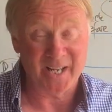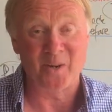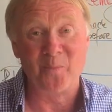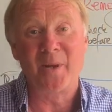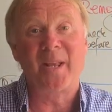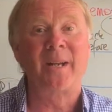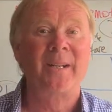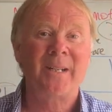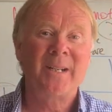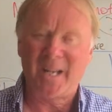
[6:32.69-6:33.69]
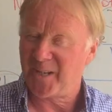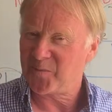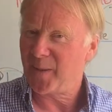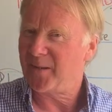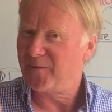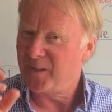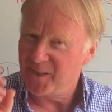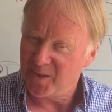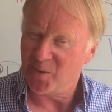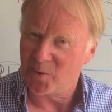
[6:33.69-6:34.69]
get on with it. And it's better for
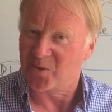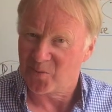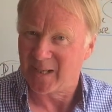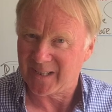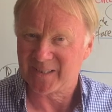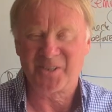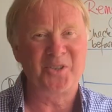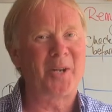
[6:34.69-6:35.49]
you as well because you